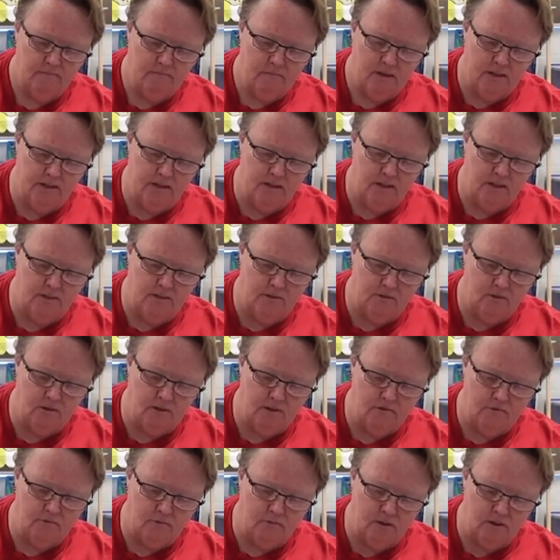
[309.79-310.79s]
My dinosaur
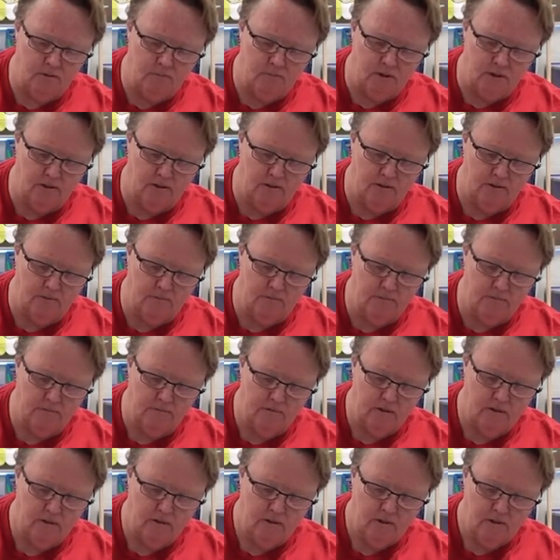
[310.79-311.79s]
has nail polish.
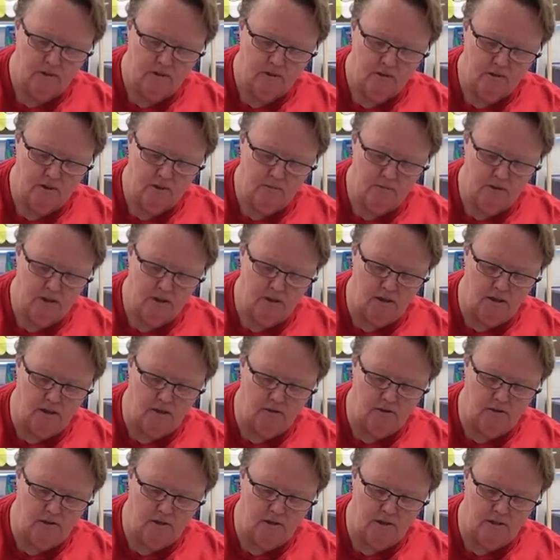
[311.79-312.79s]
So I'm going to
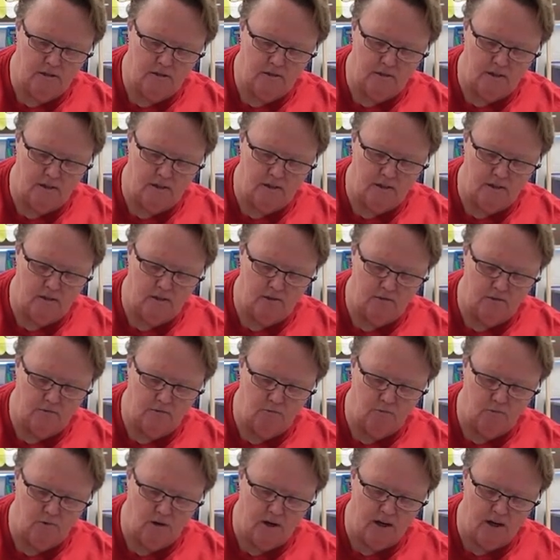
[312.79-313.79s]
color his nails
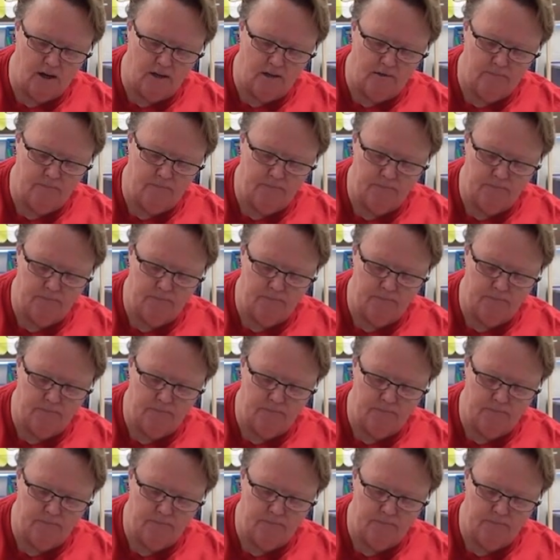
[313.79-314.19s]
red.